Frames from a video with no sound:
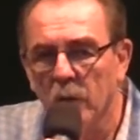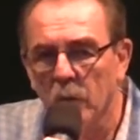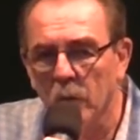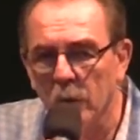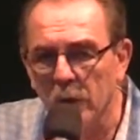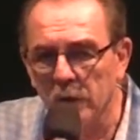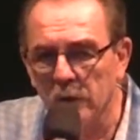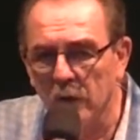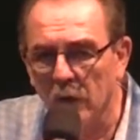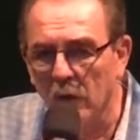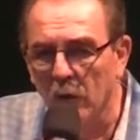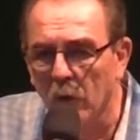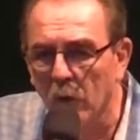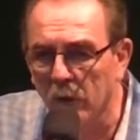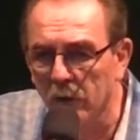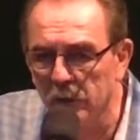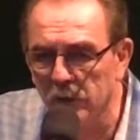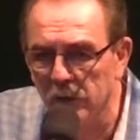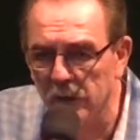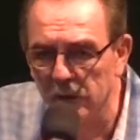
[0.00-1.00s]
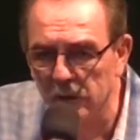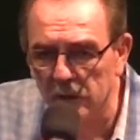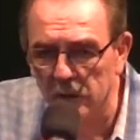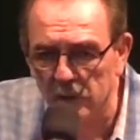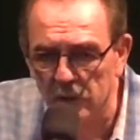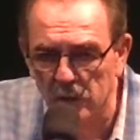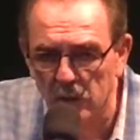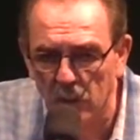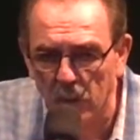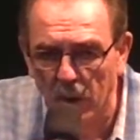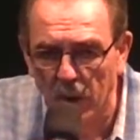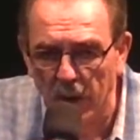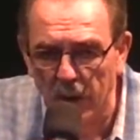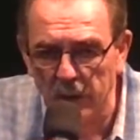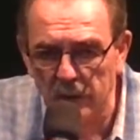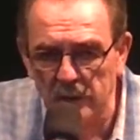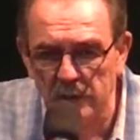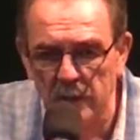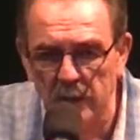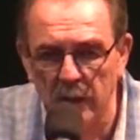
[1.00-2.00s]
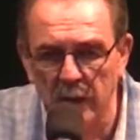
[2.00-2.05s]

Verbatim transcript: with the Lord Jesus Christ.